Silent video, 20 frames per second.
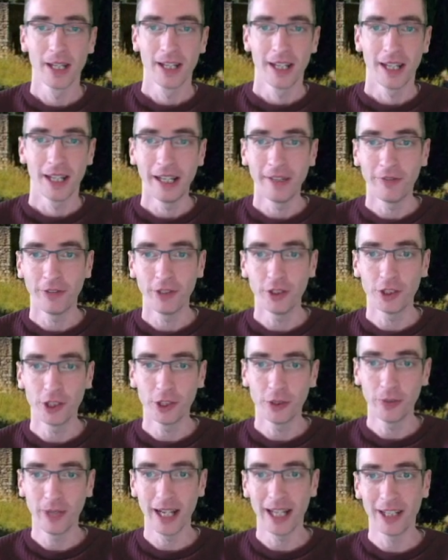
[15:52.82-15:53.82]
if you
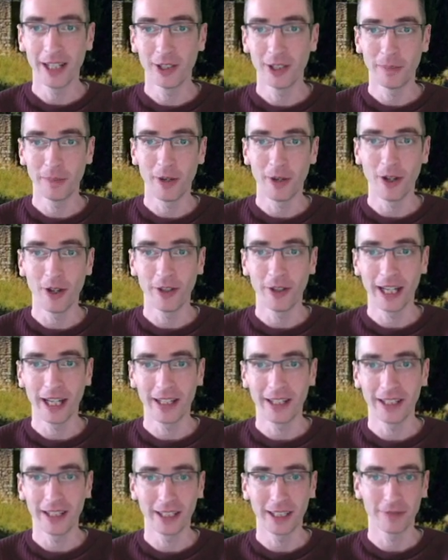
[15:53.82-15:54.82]
do end up on the
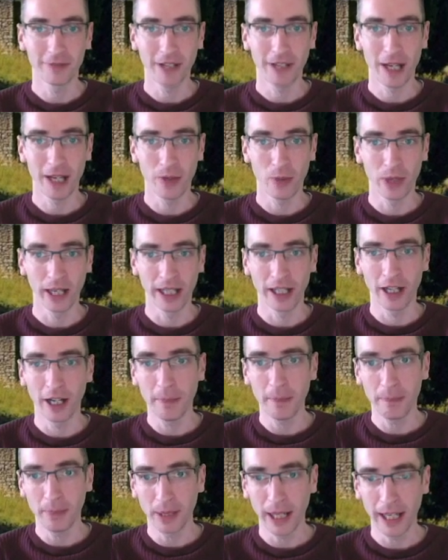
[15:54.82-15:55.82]
end of this fairway,
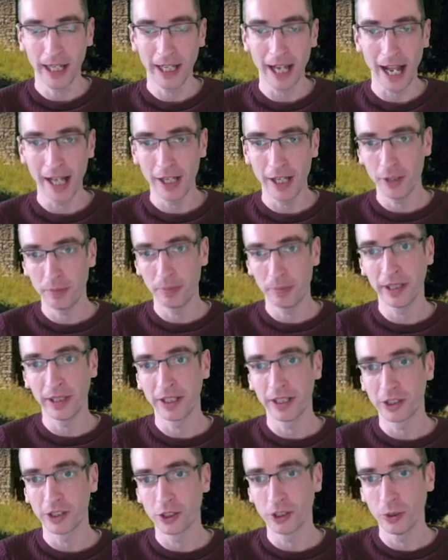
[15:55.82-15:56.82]
I'm playing
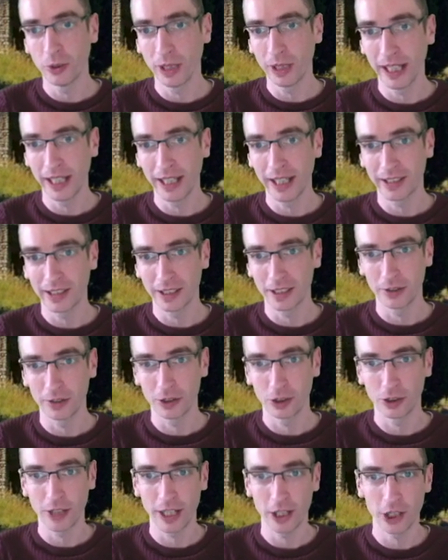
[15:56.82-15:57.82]
Endbringer School here, so
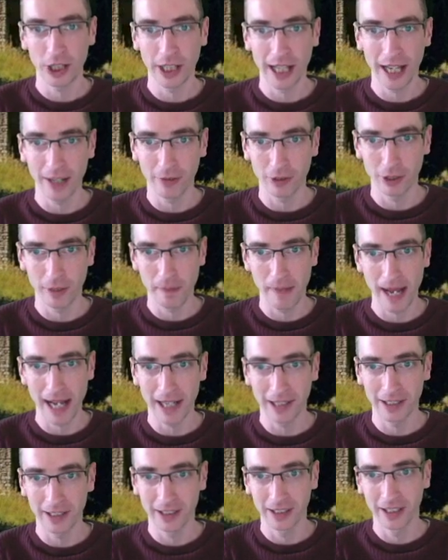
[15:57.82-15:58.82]
stretching out to
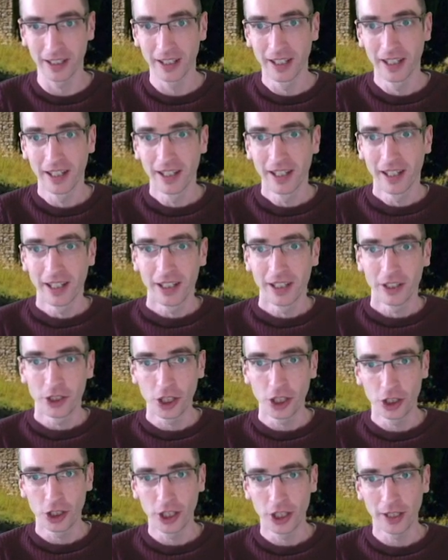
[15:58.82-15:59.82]
max,
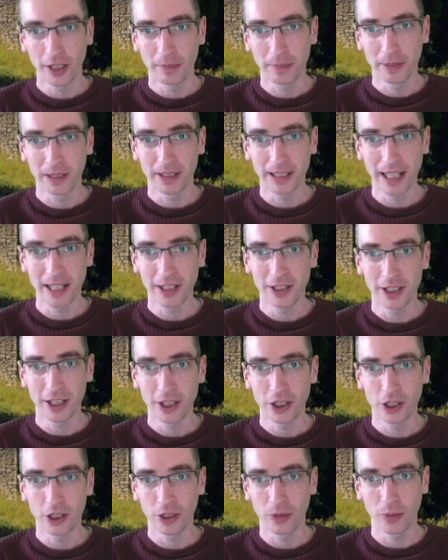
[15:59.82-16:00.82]
judging the
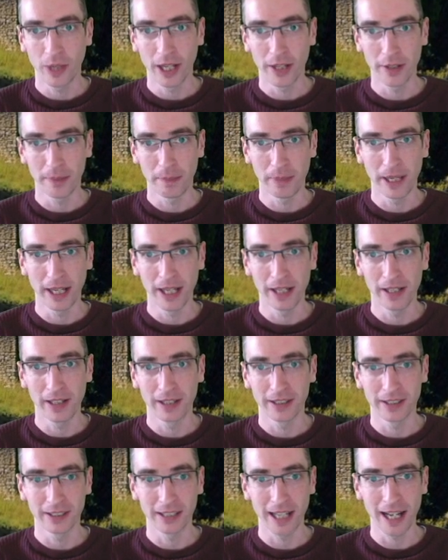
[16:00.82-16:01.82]
percentage where the pin
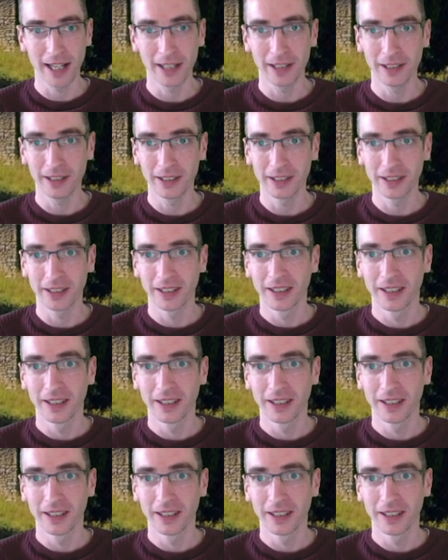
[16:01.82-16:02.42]
stands